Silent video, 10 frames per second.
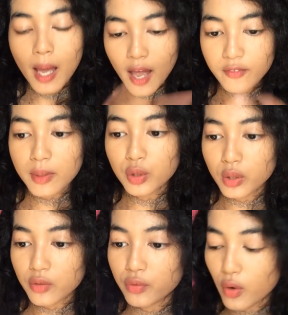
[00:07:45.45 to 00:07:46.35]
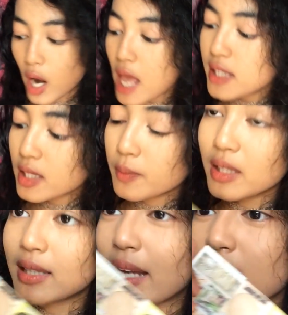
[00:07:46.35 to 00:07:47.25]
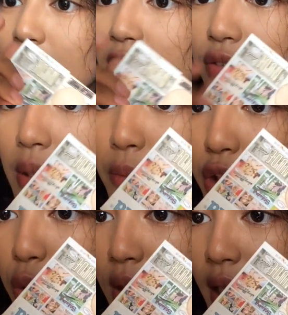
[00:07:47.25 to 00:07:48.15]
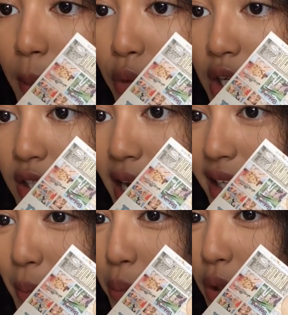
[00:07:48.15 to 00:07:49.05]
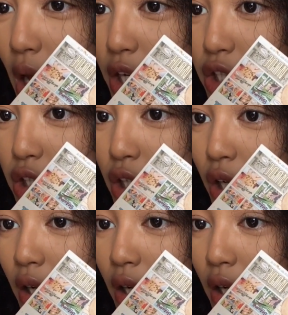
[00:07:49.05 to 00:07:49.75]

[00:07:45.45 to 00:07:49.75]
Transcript: have been looking for something that is kind of in between a bronzer and a blush,